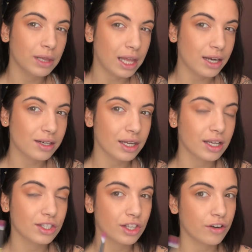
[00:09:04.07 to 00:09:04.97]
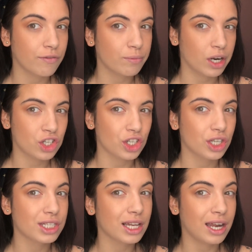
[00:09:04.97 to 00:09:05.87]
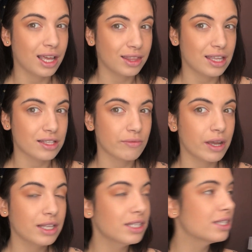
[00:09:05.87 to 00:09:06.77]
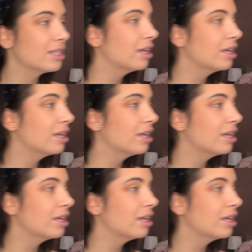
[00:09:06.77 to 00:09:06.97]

blending sort of brushes like these ones.